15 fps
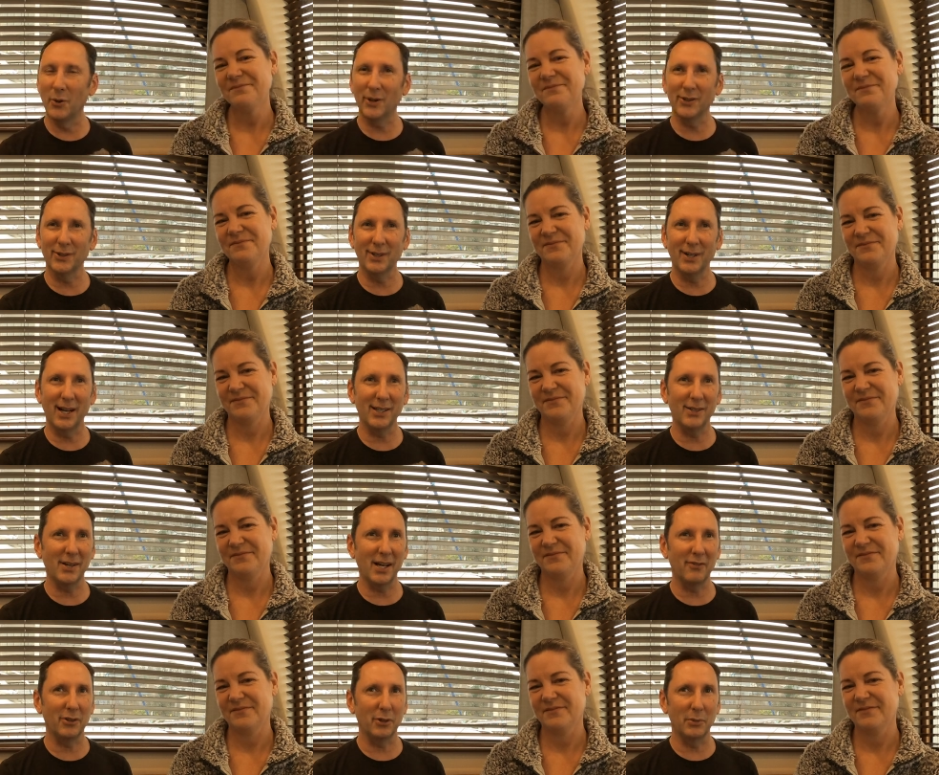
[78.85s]
Speaker 1: whether or not you
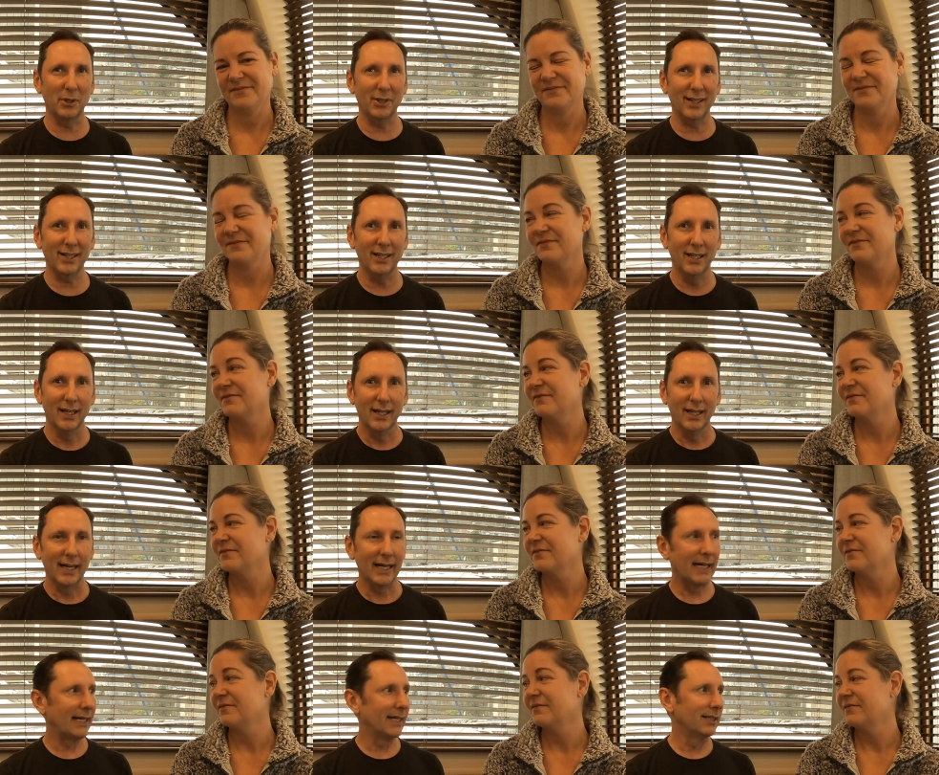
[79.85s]
have humidity,
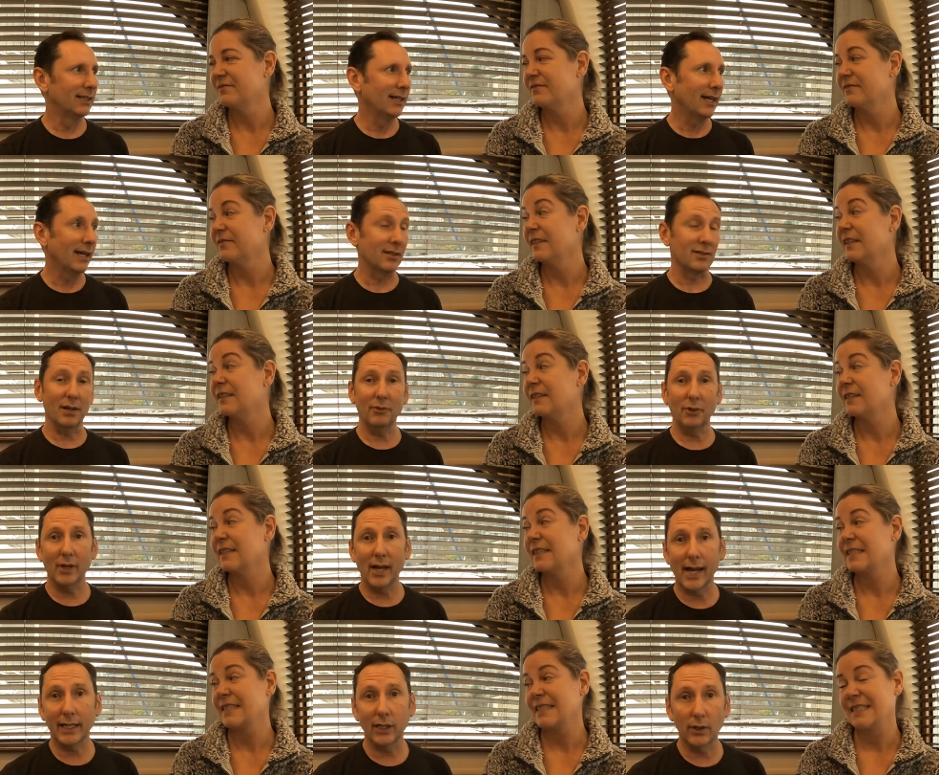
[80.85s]
uh, it's not very
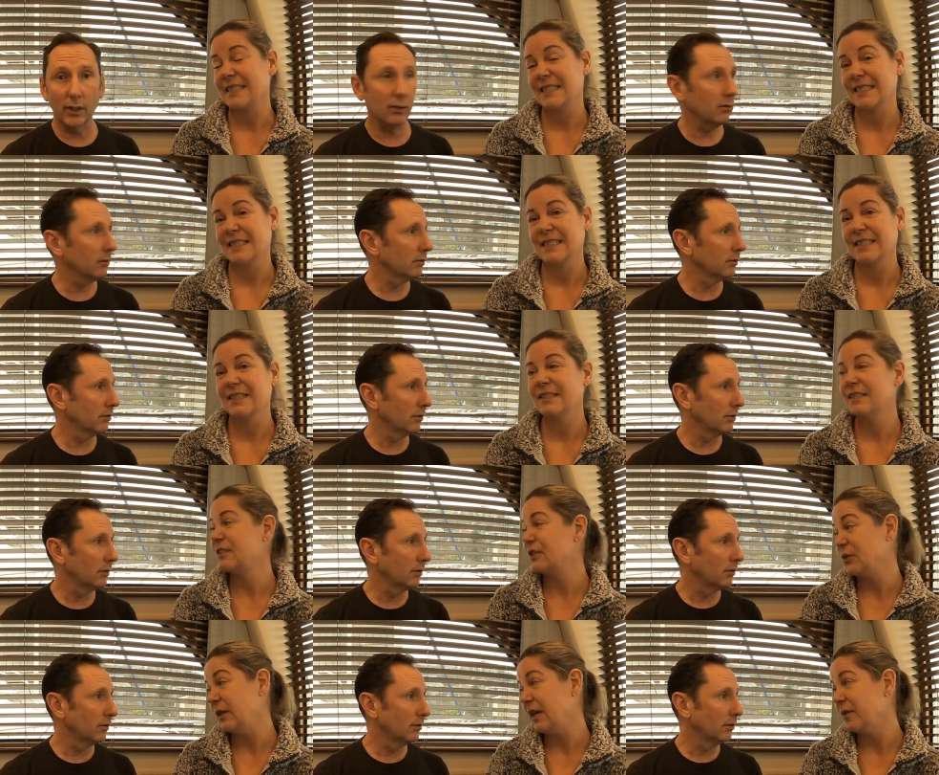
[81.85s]
accurate it's
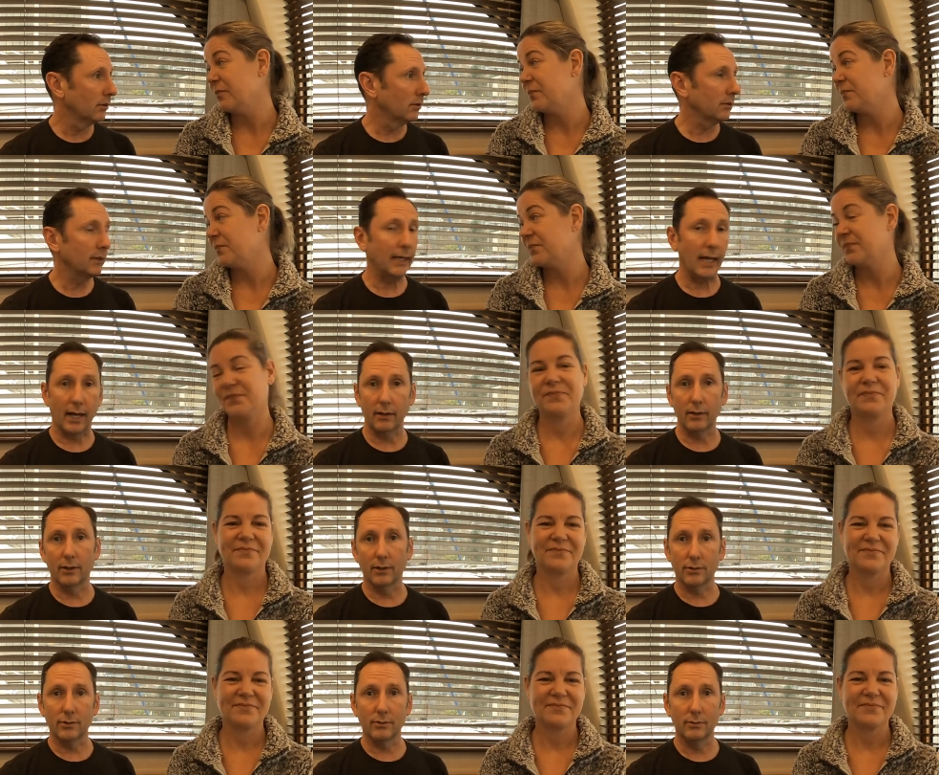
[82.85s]
too late. Yeah, and
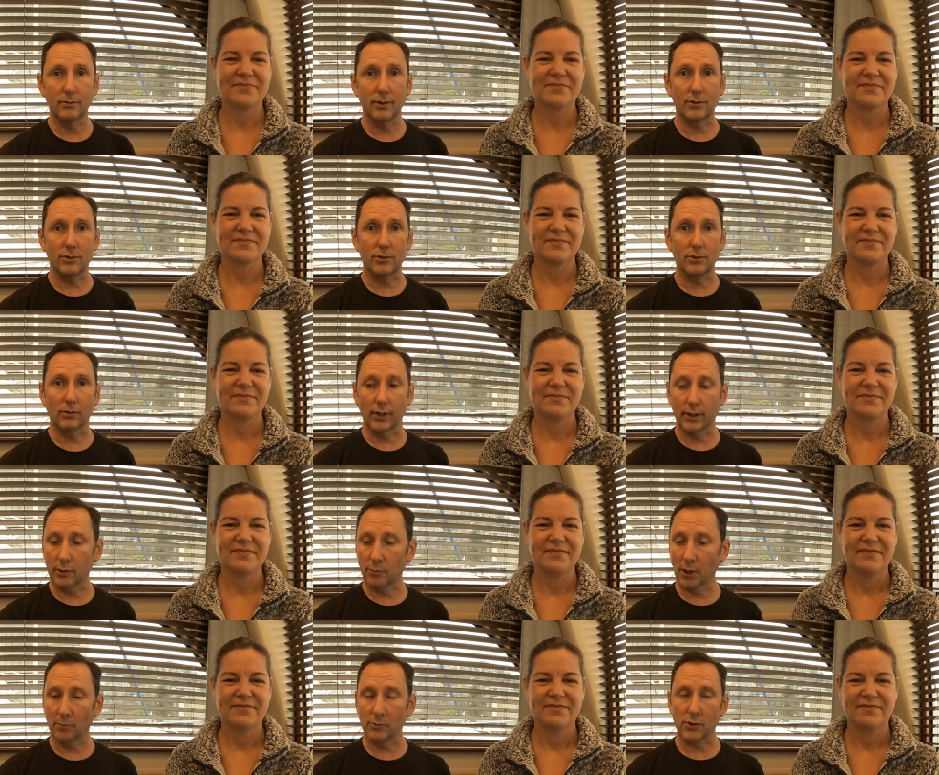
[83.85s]
it's it's too late. The
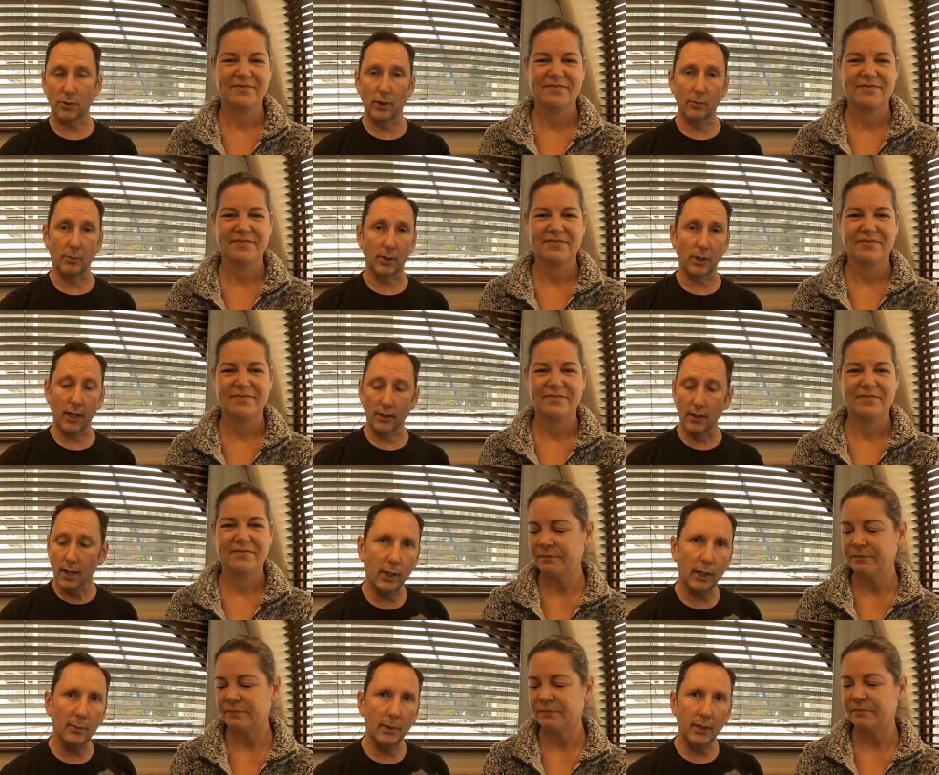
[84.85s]
problem's already begun. We
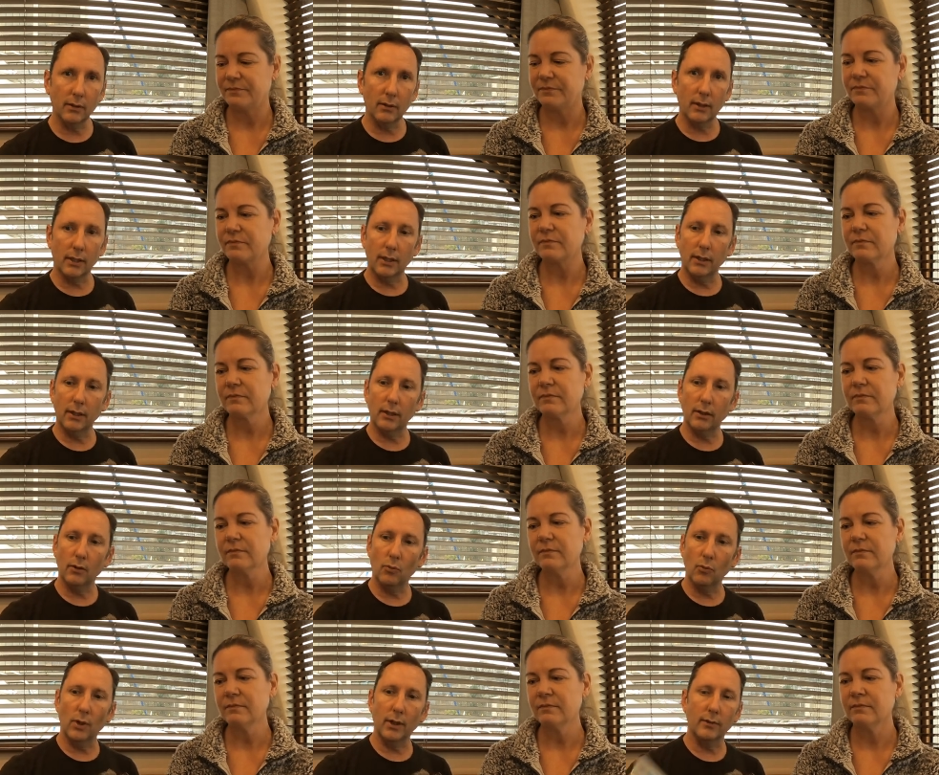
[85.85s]
recommend
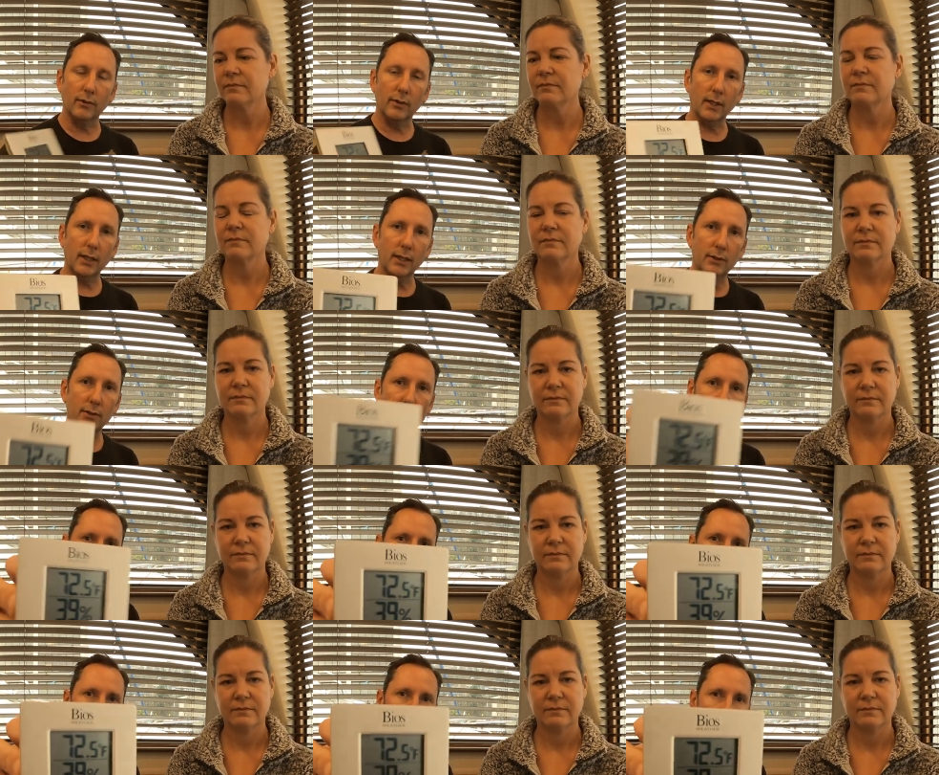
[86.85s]
getting one of these. They're
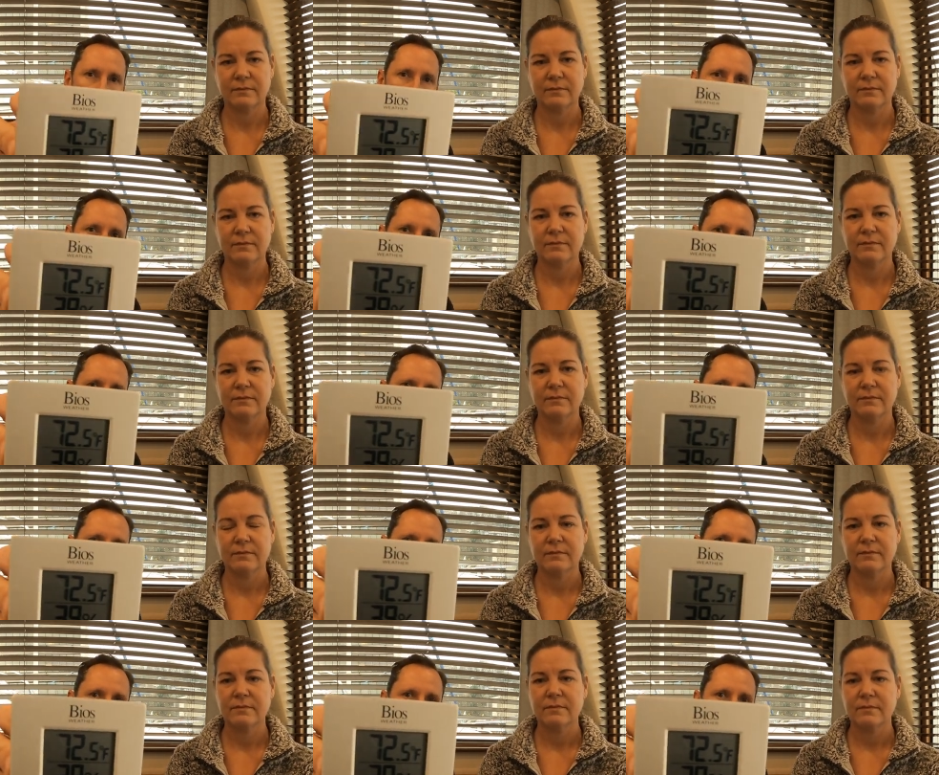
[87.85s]
pretty cheap.
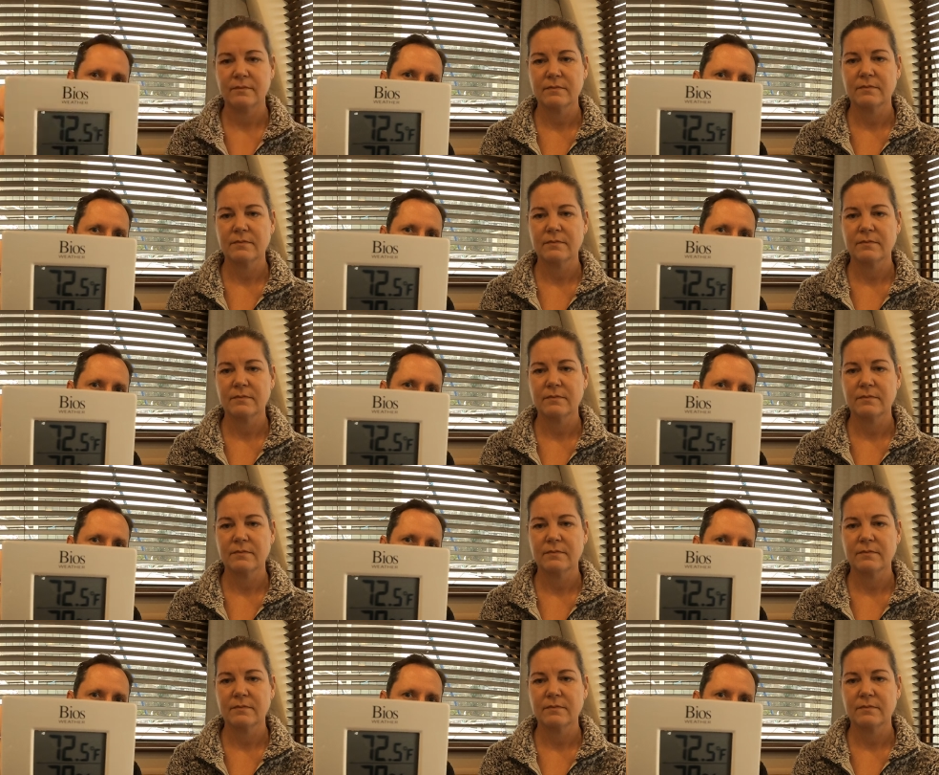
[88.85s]
Up there on the